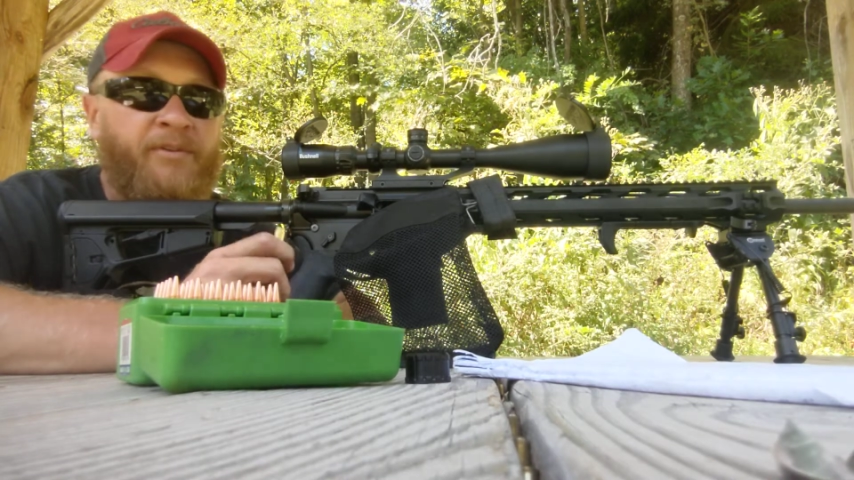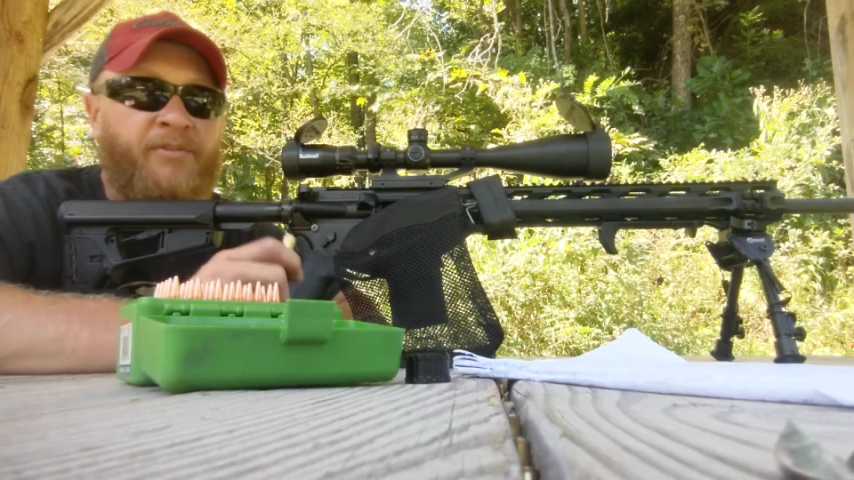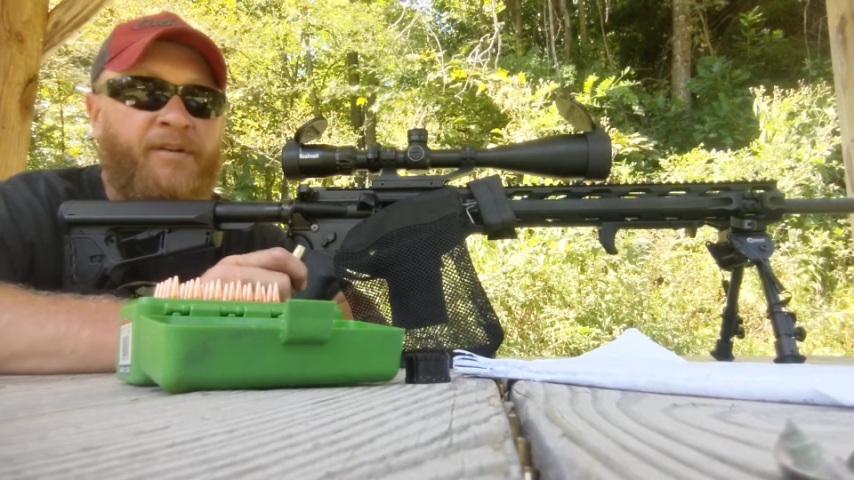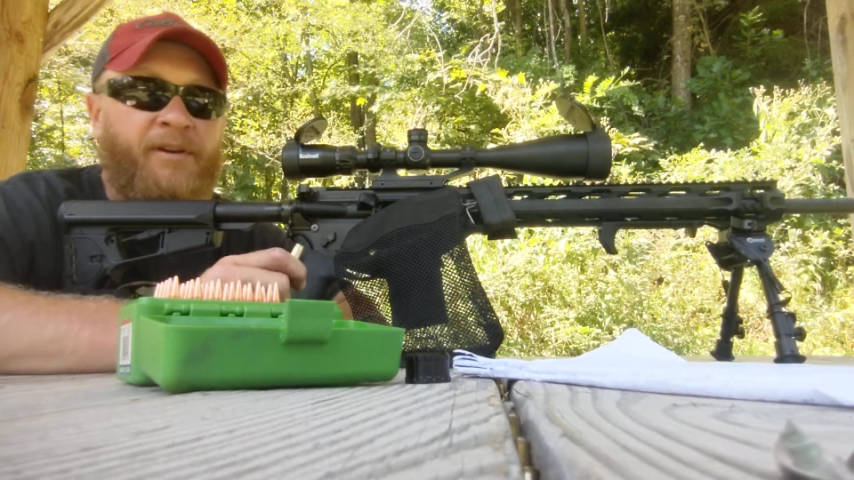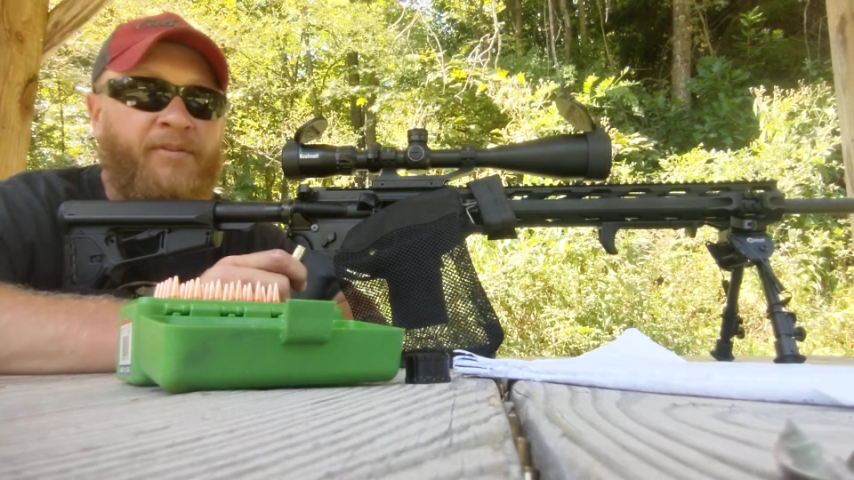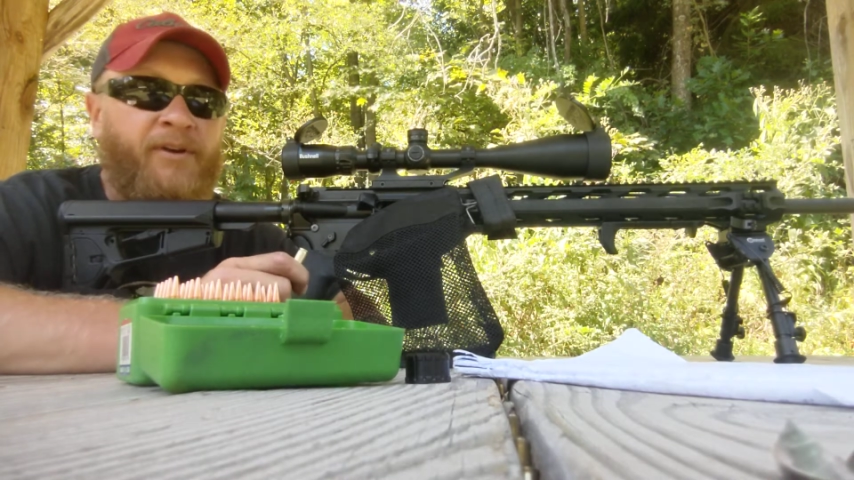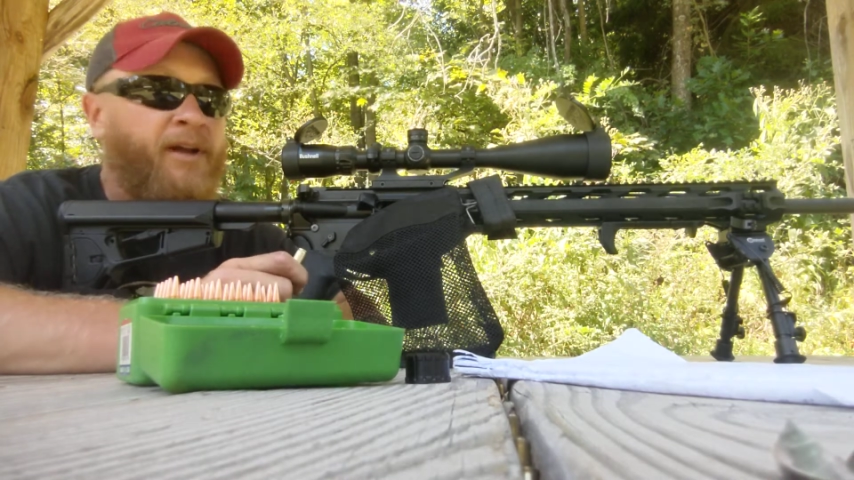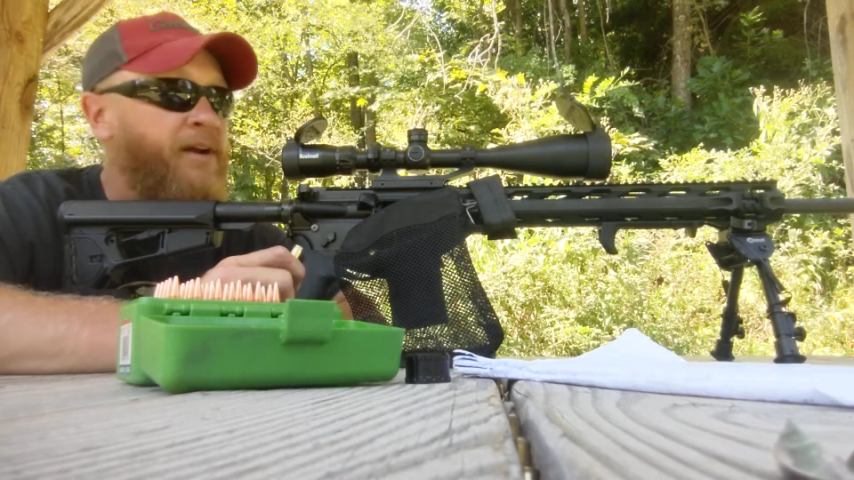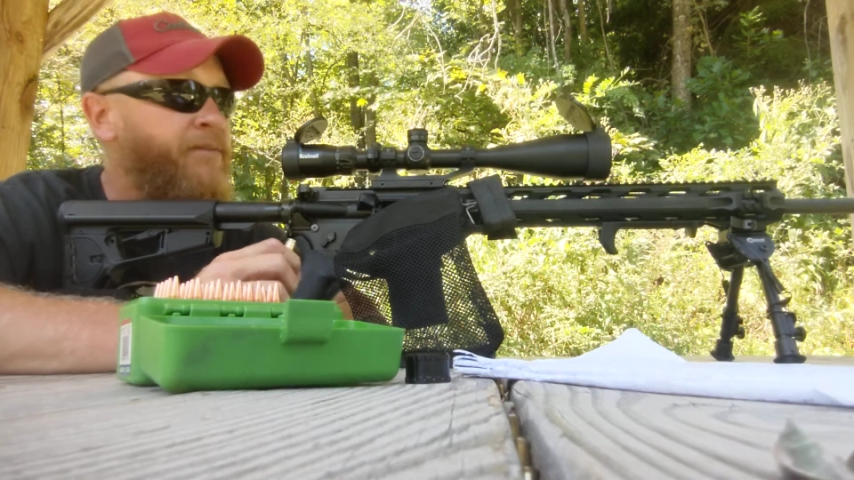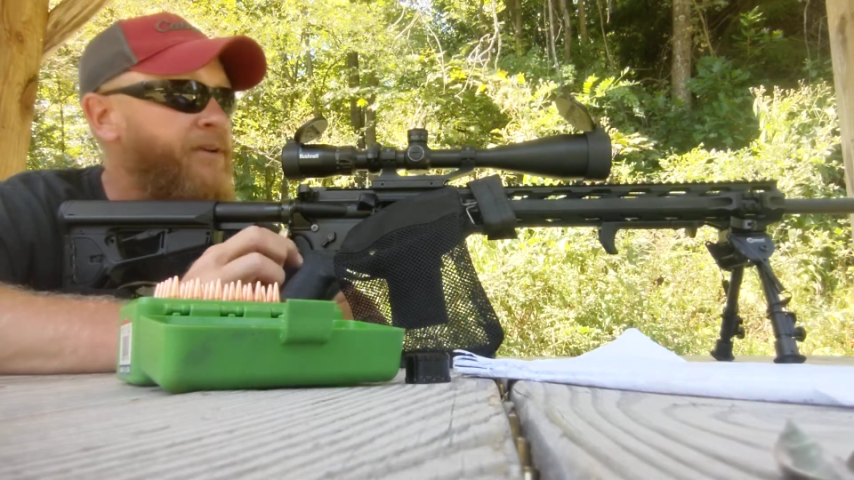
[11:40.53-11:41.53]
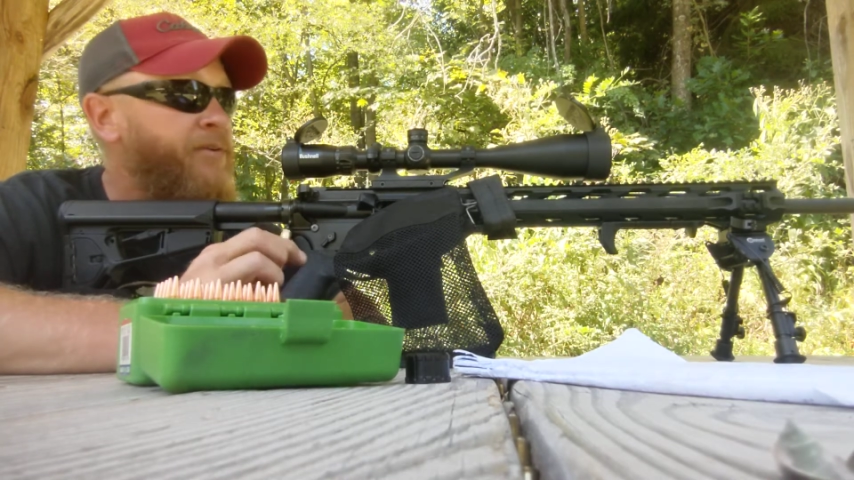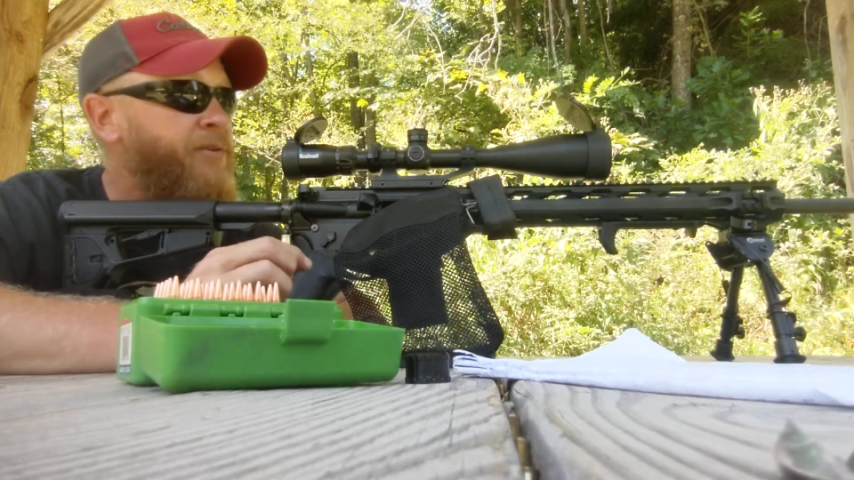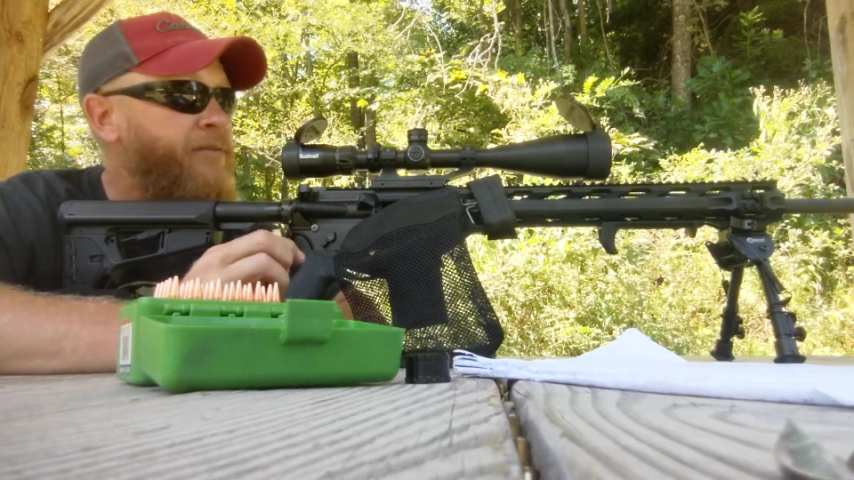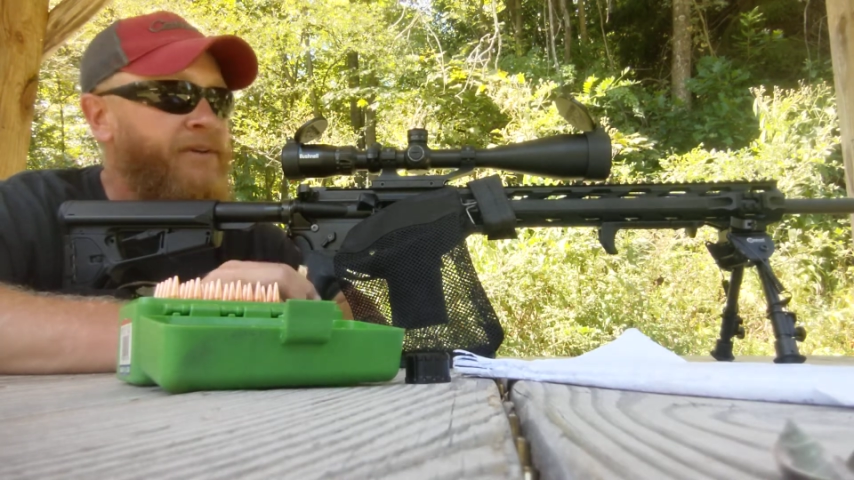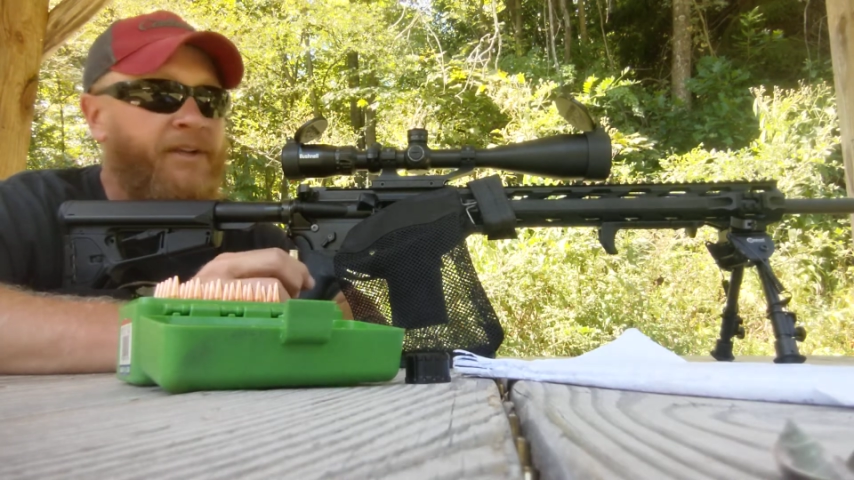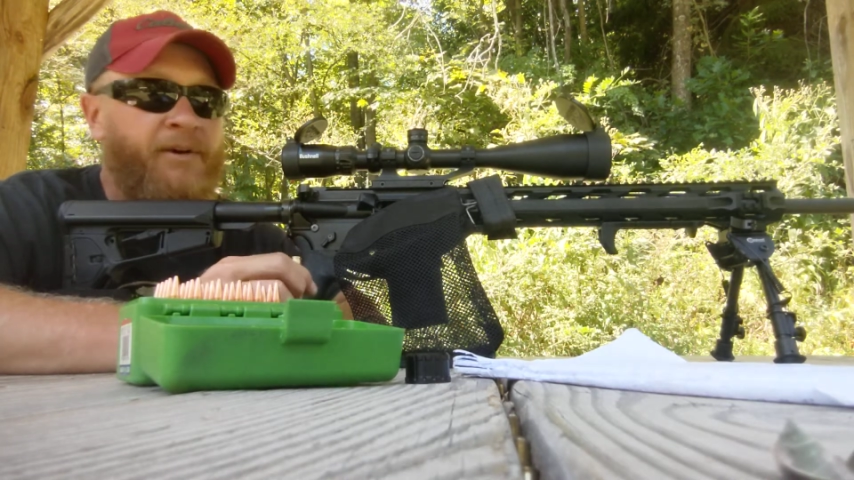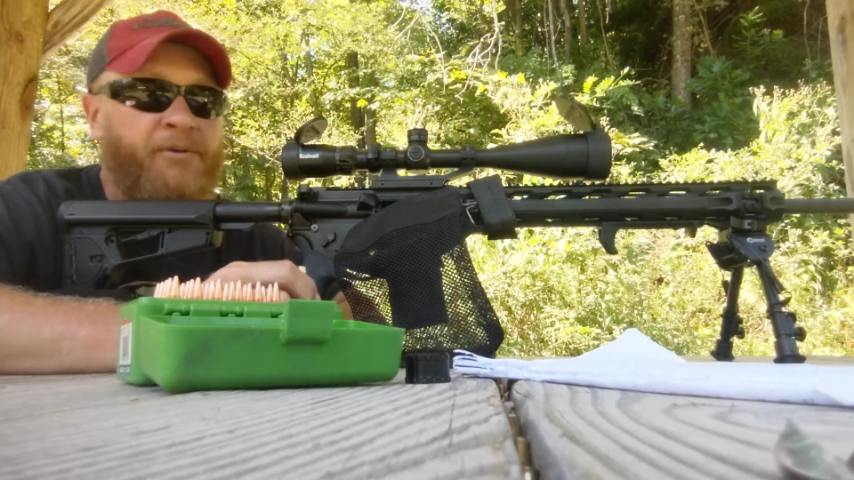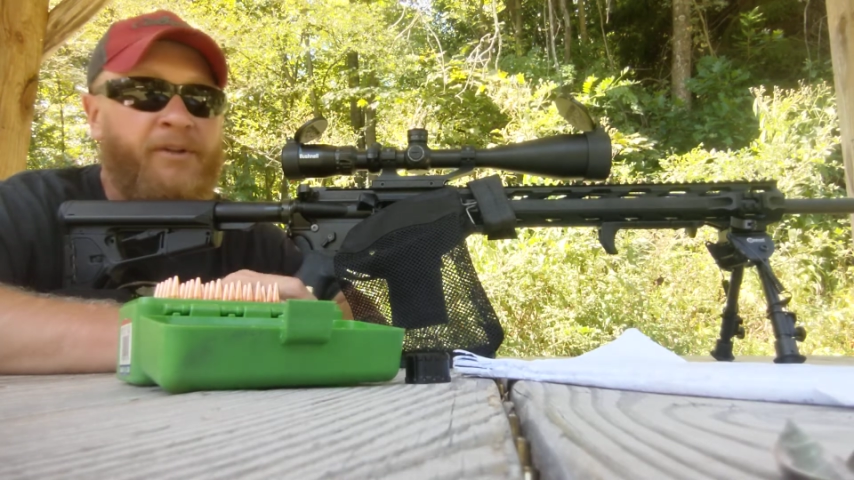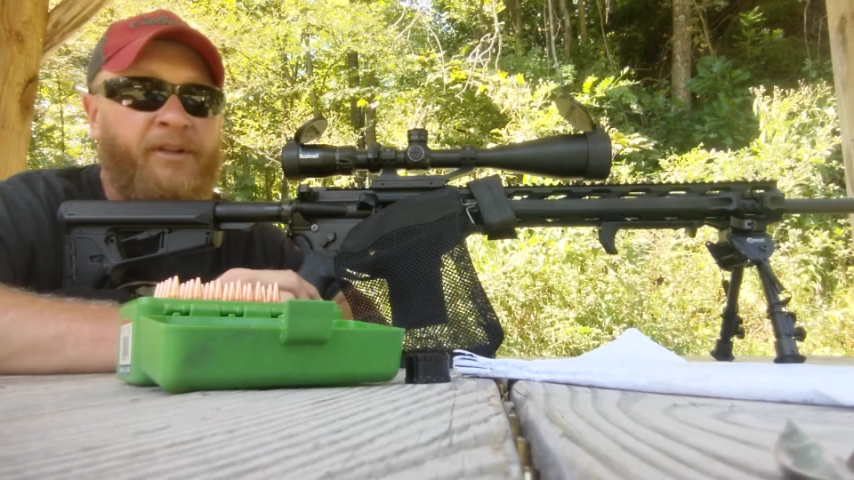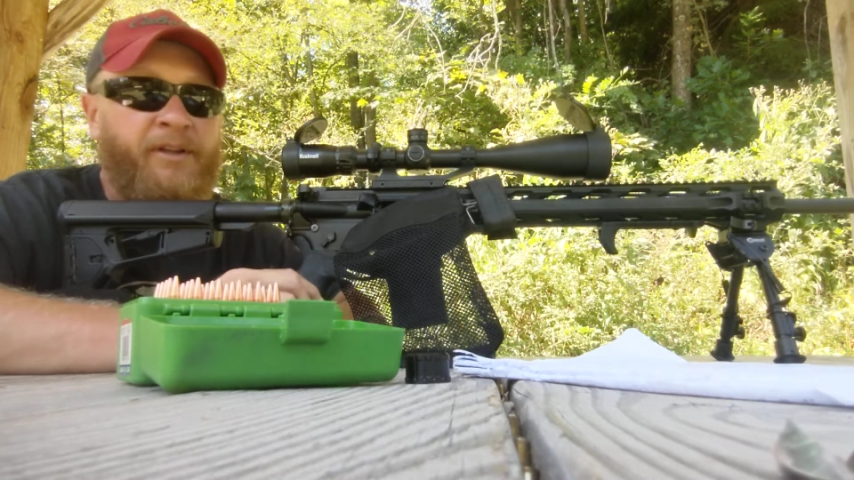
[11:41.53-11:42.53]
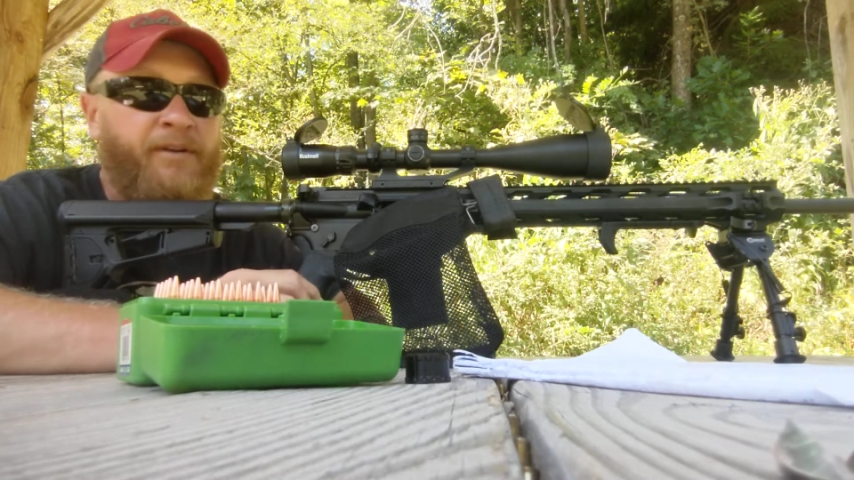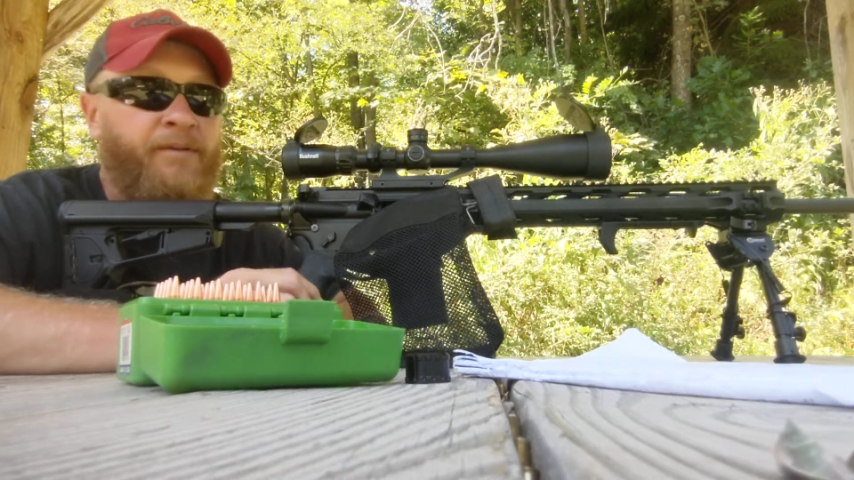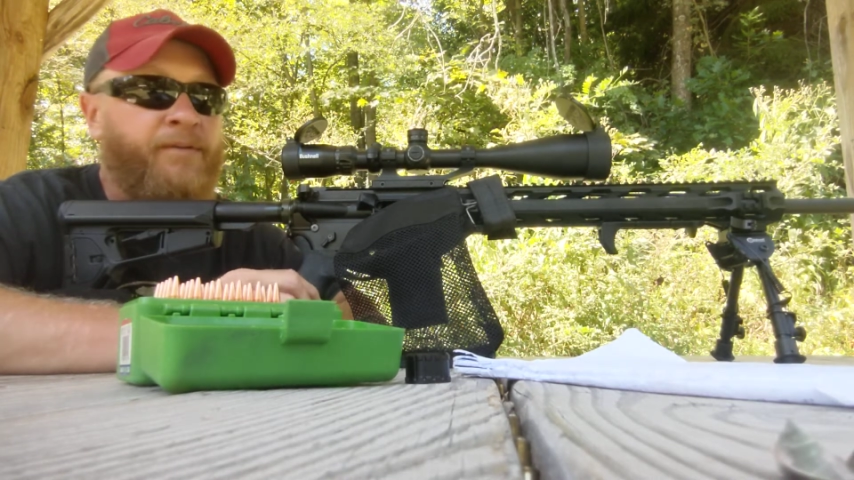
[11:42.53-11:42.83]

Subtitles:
at the 75, they use a VLD,